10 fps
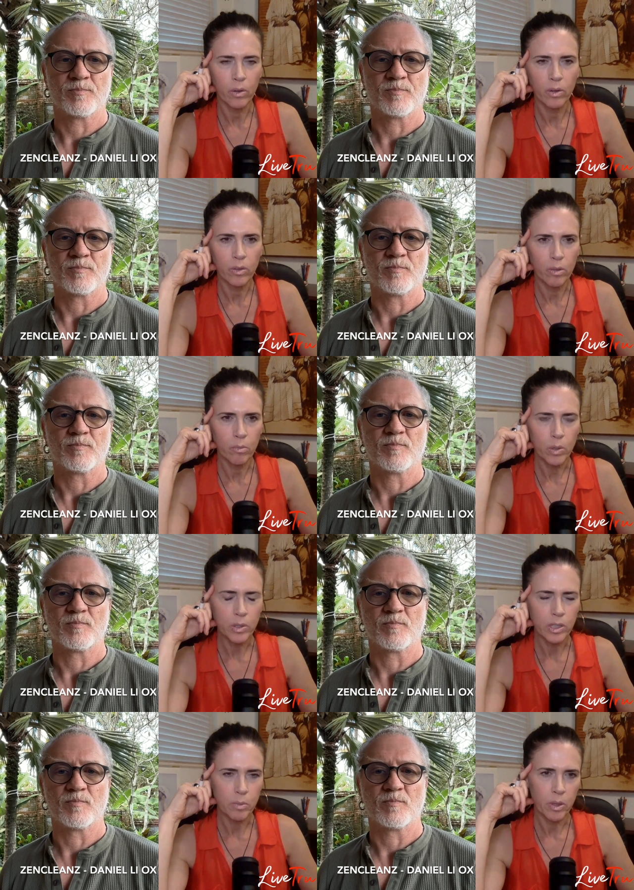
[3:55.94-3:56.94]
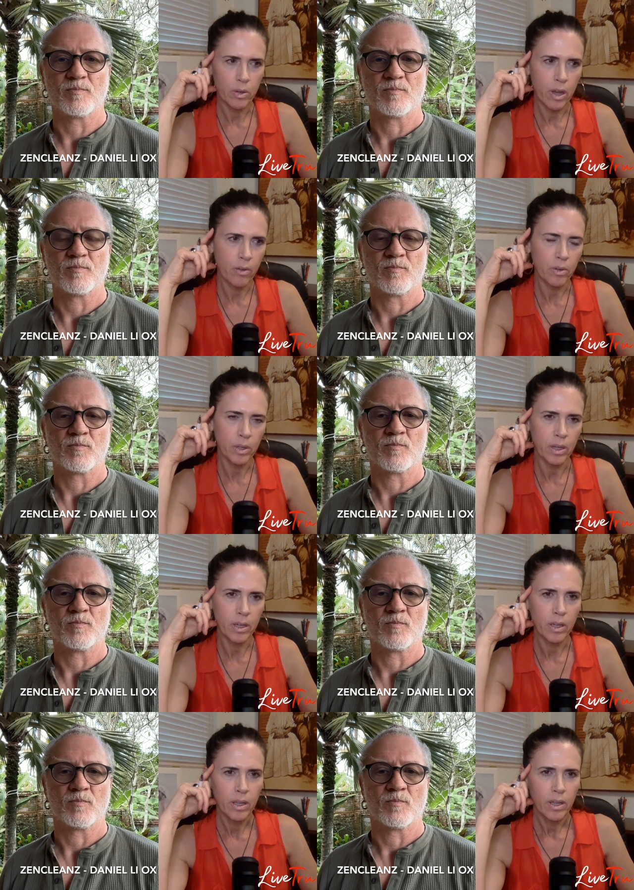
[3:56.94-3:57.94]
Speaker 1: they're going through the motions, but they're not
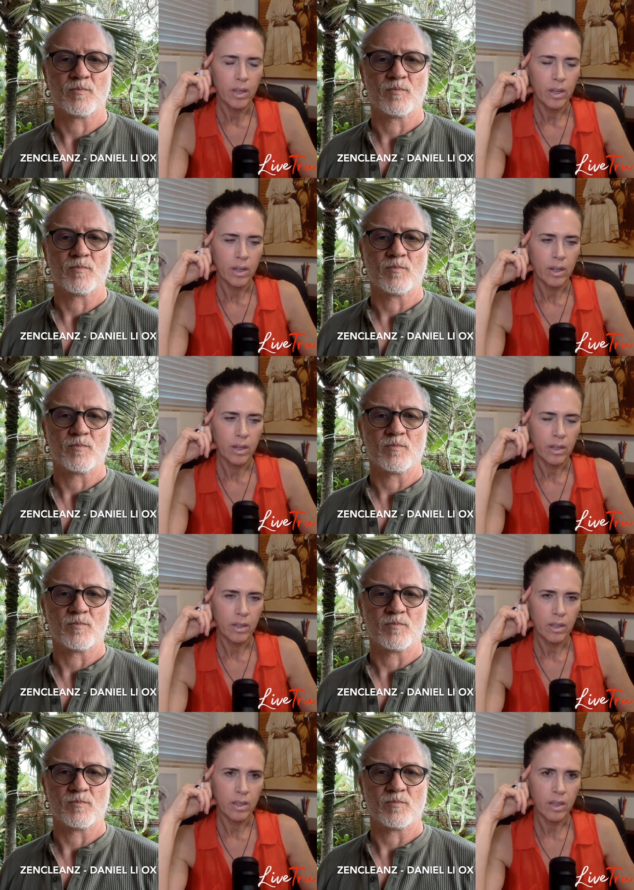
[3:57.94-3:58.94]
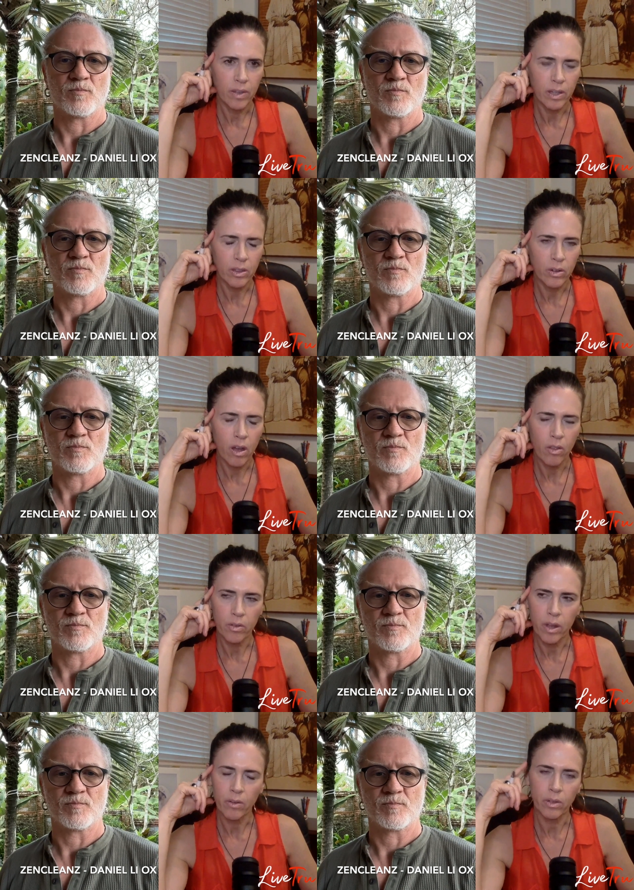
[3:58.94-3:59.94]
really uh, giving it their all. They're
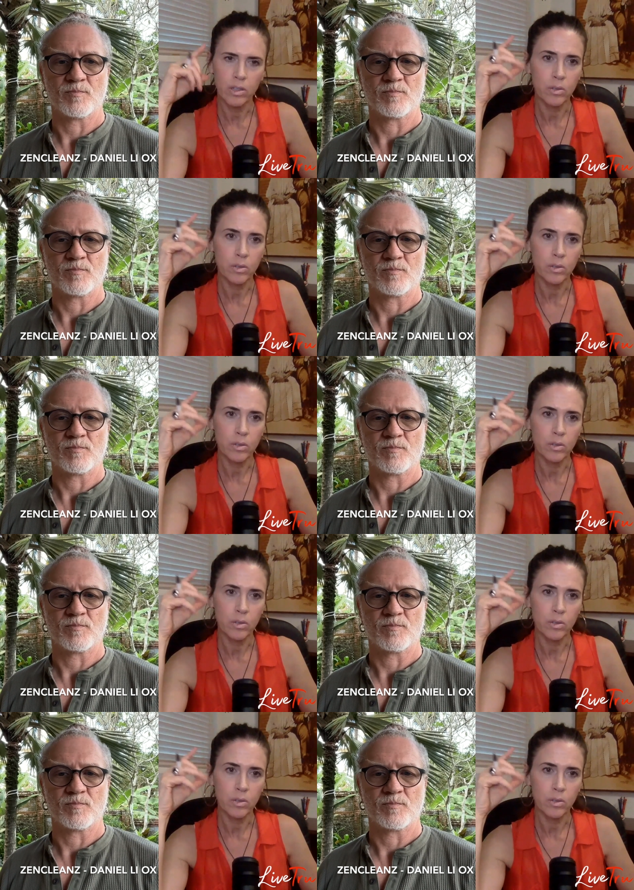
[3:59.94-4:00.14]
not really